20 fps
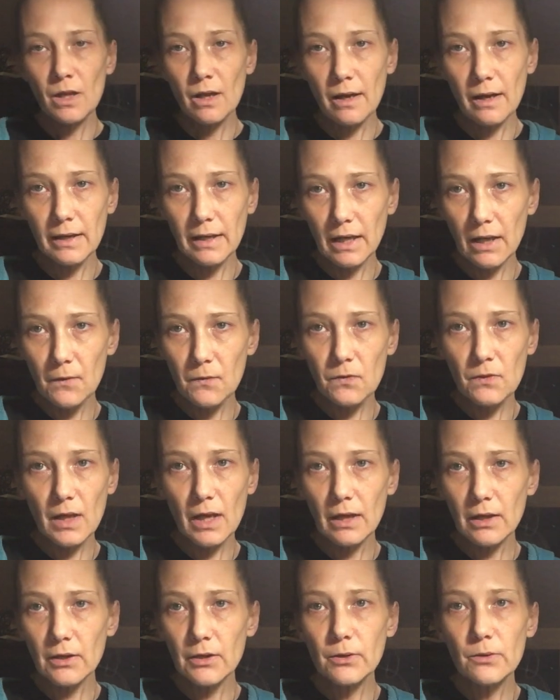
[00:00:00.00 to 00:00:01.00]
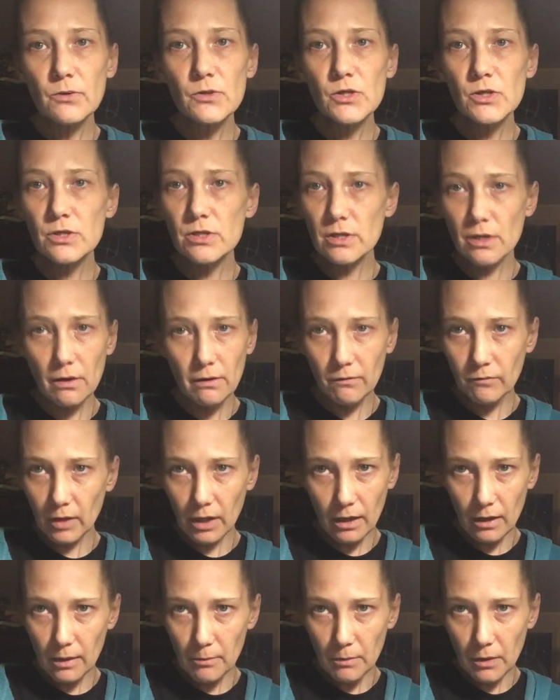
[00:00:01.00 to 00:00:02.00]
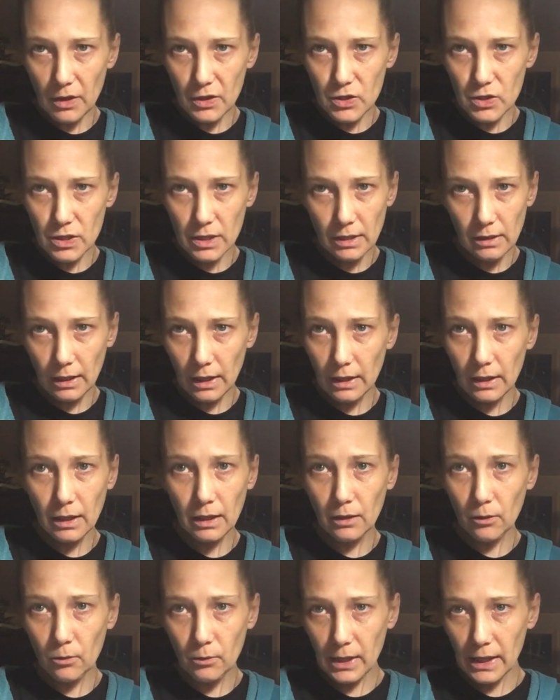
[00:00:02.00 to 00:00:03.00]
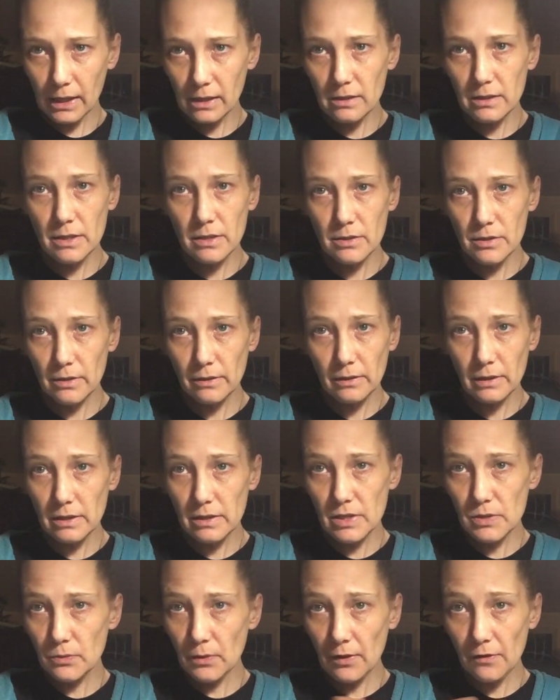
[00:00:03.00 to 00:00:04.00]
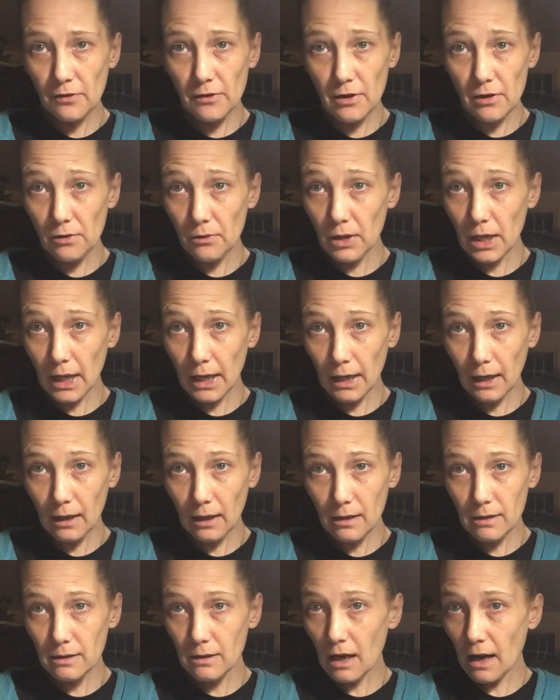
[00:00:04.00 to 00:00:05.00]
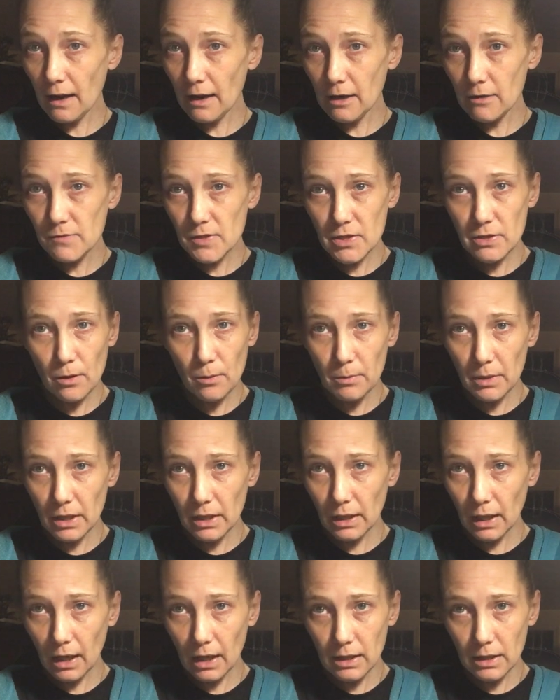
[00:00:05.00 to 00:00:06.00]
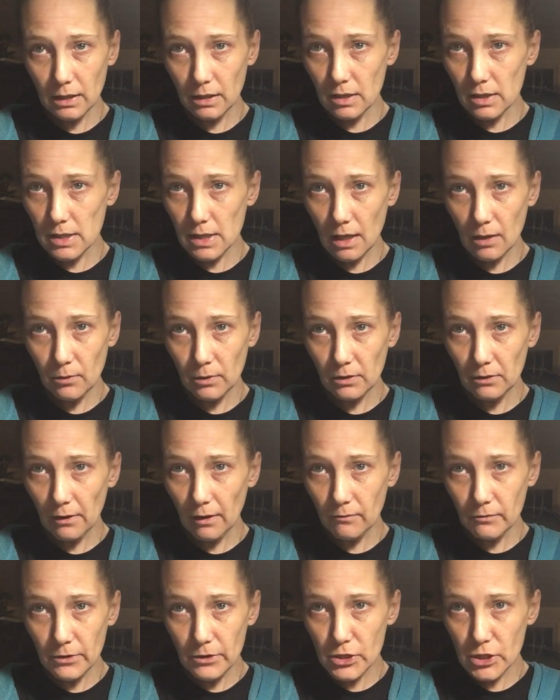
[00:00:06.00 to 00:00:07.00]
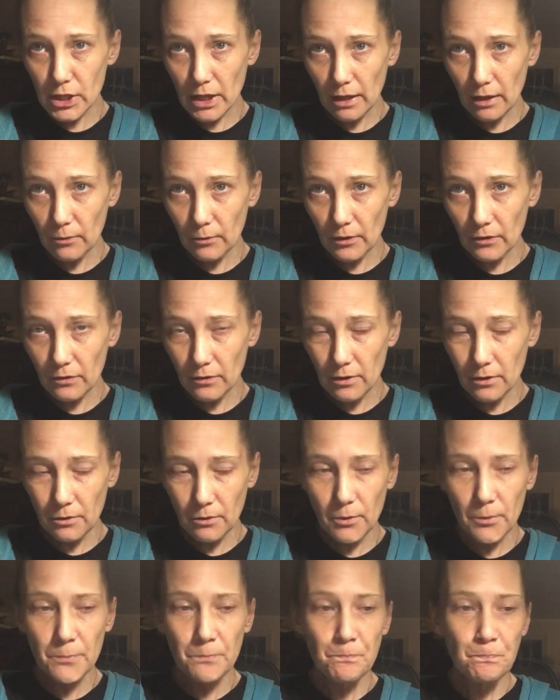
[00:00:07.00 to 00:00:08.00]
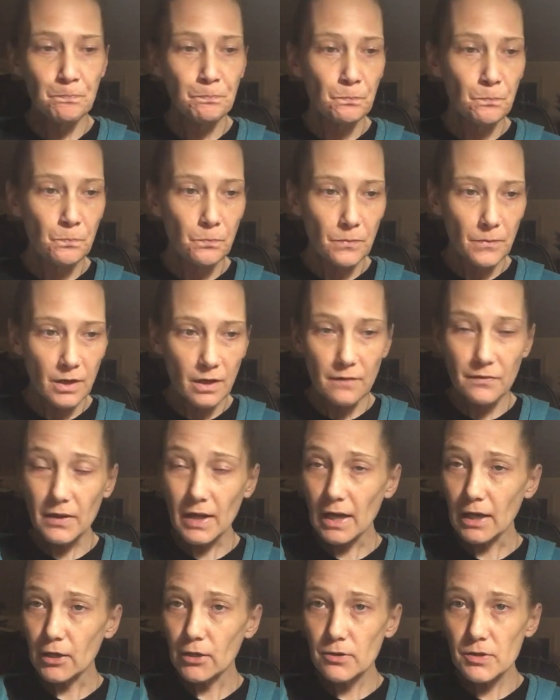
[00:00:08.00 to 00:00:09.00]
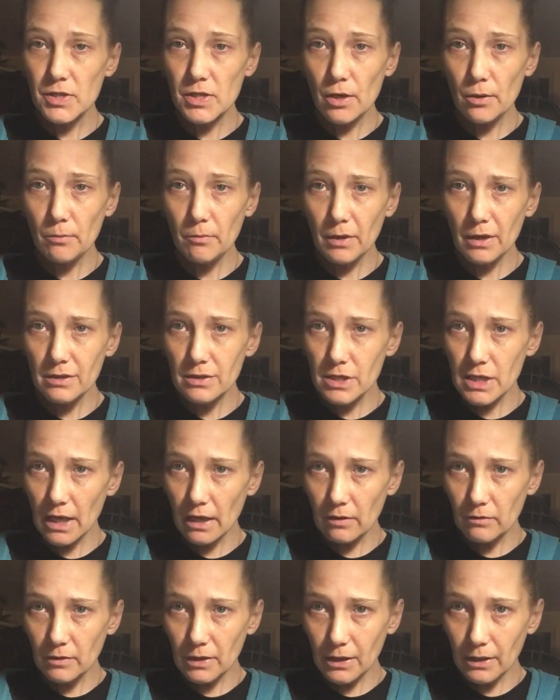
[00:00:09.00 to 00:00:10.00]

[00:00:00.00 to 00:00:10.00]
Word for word: Again, thank you so very much, and I can't wait to do this with you again. I have so many ideas I would love to share with you. Thank you so much. Have a